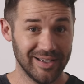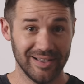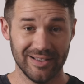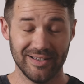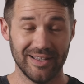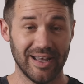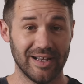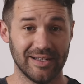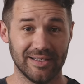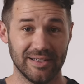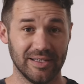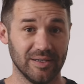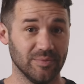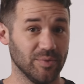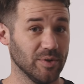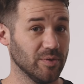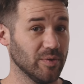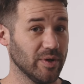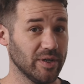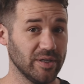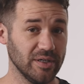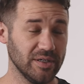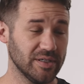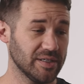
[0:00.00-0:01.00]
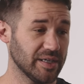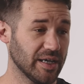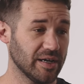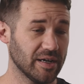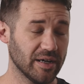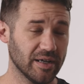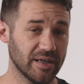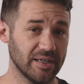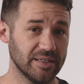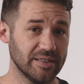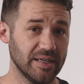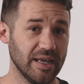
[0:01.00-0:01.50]
It's that simple. Whether you set it
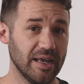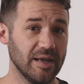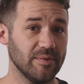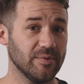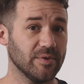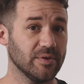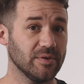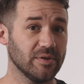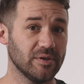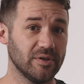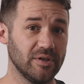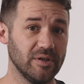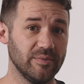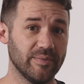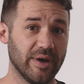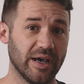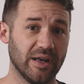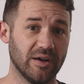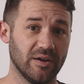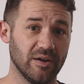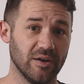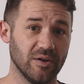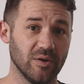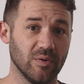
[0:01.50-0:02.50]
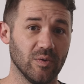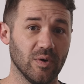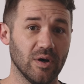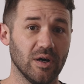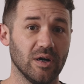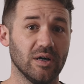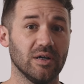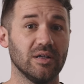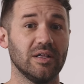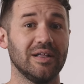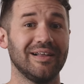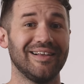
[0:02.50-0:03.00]
on a table or you mount it on a
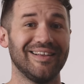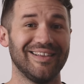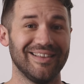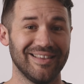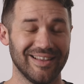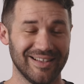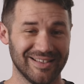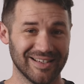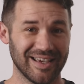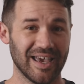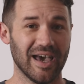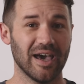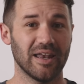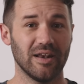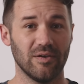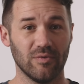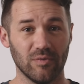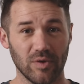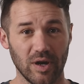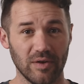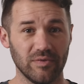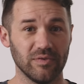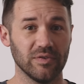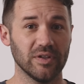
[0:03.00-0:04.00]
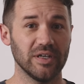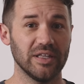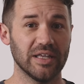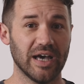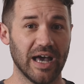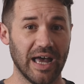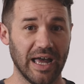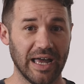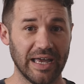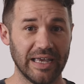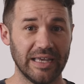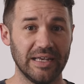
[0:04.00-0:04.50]
wall, that's kind of roughly the
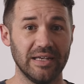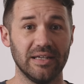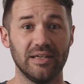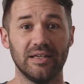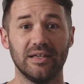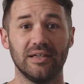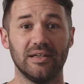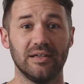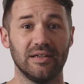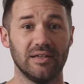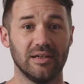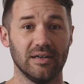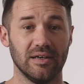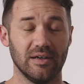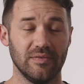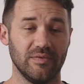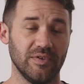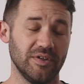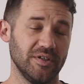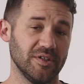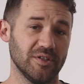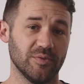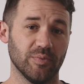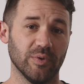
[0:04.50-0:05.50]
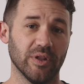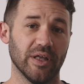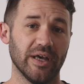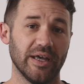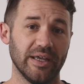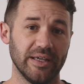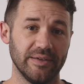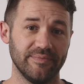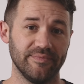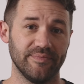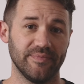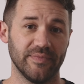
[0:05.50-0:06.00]
height of the
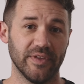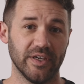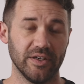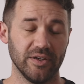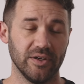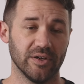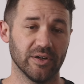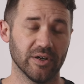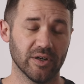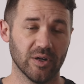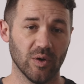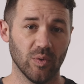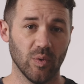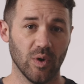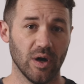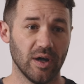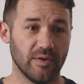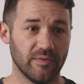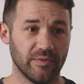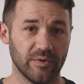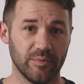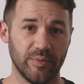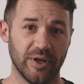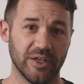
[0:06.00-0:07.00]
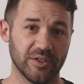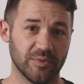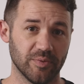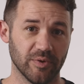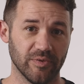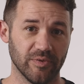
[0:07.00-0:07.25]
display that you're going to want for best